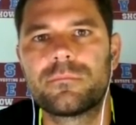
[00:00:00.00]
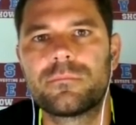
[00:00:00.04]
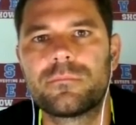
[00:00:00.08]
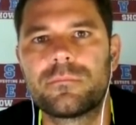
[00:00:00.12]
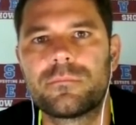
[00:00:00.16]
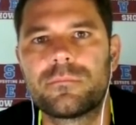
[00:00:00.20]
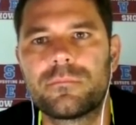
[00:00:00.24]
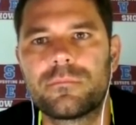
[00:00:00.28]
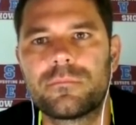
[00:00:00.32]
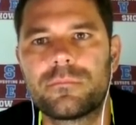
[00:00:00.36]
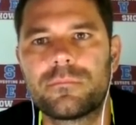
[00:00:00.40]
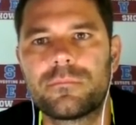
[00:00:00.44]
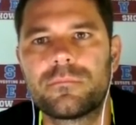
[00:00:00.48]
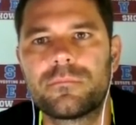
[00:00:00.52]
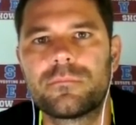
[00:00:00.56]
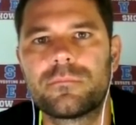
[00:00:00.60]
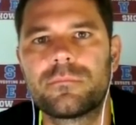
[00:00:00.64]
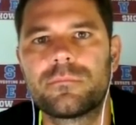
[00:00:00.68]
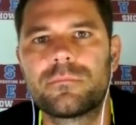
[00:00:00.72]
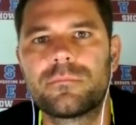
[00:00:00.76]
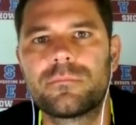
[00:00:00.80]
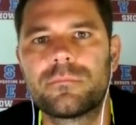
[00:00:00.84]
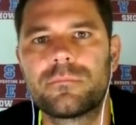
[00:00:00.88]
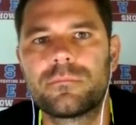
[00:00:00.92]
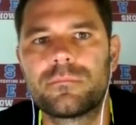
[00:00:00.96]

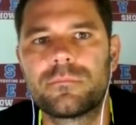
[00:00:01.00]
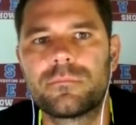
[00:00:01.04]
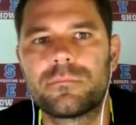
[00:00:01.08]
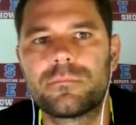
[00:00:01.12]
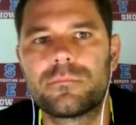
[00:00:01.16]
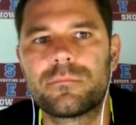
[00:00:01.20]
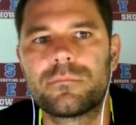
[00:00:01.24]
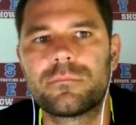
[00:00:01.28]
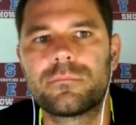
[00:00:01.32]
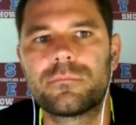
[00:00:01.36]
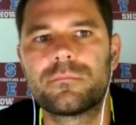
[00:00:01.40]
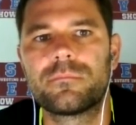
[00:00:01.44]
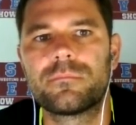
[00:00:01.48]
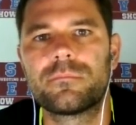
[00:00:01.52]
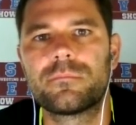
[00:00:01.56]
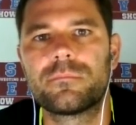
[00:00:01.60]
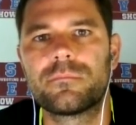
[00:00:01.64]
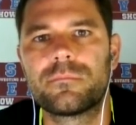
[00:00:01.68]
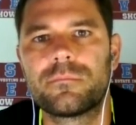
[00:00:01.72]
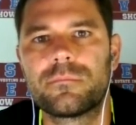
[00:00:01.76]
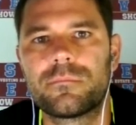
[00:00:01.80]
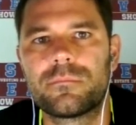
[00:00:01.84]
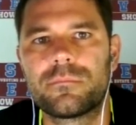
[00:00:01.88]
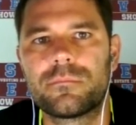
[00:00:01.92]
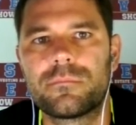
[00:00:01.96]

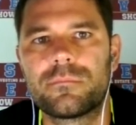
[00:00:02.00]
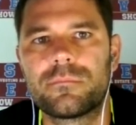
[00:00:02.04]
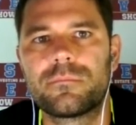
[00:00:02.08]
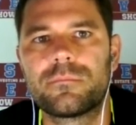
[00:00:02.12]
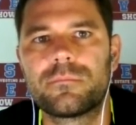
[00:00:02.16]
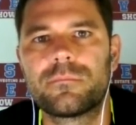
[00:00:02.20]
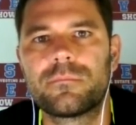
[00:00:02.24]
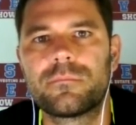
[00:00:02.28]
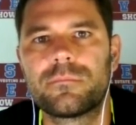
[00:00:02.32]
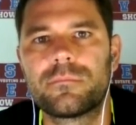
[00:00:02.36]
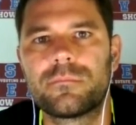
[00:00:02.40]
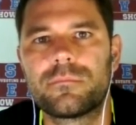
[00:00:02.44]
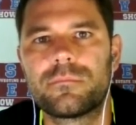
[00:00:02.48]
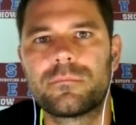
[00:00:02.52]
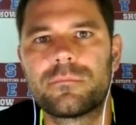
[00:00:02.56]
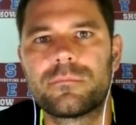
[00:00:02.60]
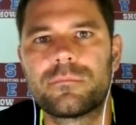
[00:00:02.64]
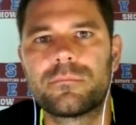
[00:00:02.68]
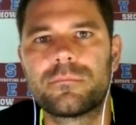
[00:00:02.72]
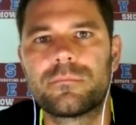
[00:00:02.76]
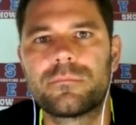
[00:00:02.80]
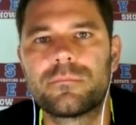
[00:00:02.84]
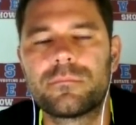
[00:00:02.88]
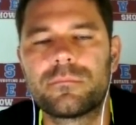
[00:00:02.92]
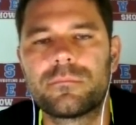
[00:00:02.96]

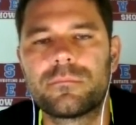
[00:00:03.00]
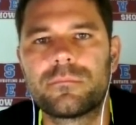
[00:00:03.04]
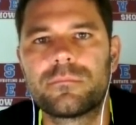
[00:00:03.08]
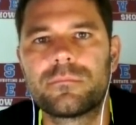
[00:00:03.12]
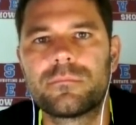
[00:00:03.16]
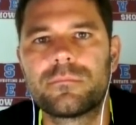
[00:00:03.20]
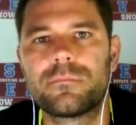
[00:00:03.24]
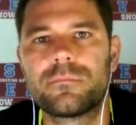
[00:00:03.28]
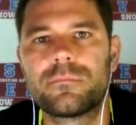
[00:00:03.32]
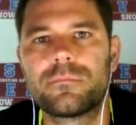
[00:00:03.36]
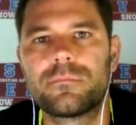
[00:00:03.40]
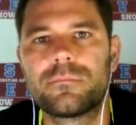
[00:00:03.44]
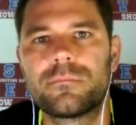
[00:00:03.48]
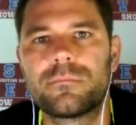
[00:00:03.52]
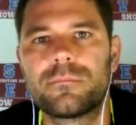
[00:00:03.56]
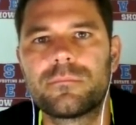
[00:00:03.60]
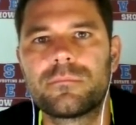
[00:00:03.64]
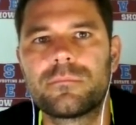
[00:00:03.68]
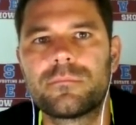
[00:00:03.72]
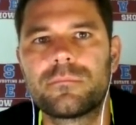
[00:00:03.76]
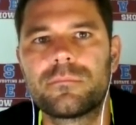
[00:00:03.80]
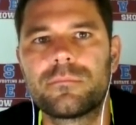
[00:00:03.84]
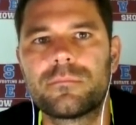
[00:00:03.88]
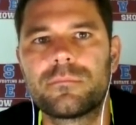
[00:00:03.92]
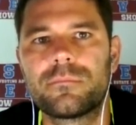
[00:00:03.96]

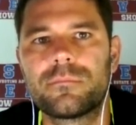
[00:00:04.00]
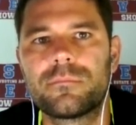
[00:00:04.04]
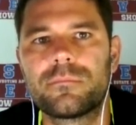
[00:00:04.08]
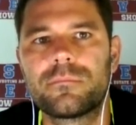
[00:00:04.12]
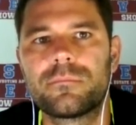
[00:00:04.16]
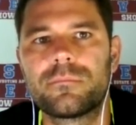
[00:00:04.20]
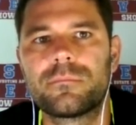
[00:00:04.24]
No words are spoken by the person on screen.